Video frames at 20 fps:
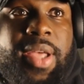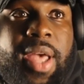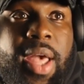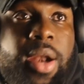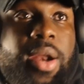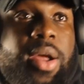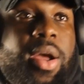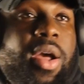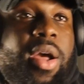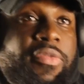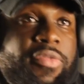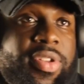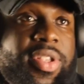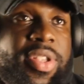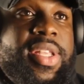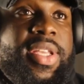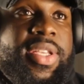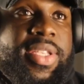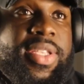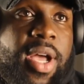The Conference
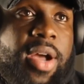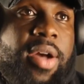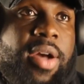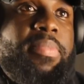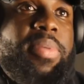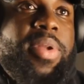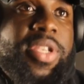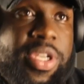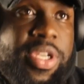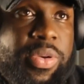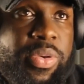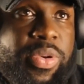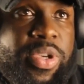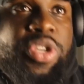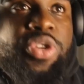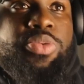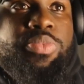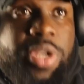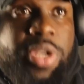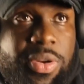League is a competition we
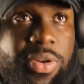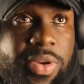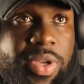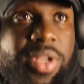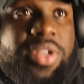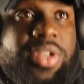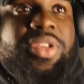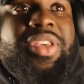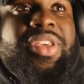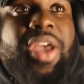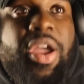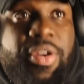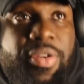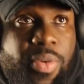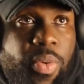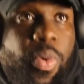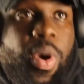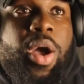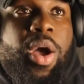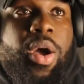should be looking to
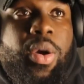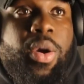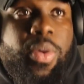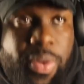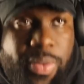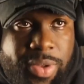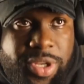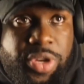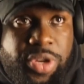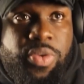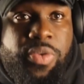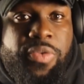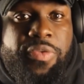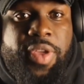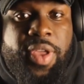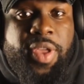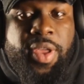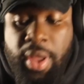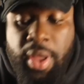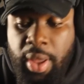walk away with this
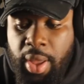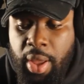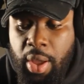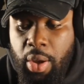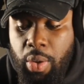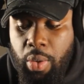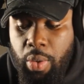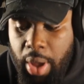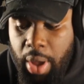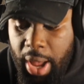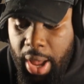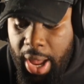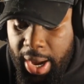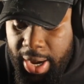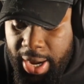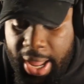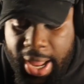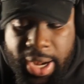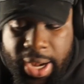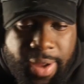trophy at
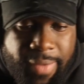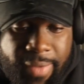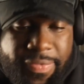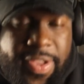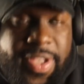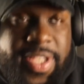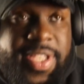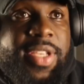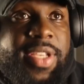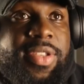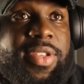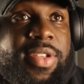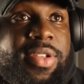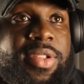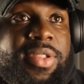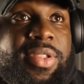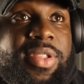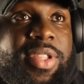the end of the season.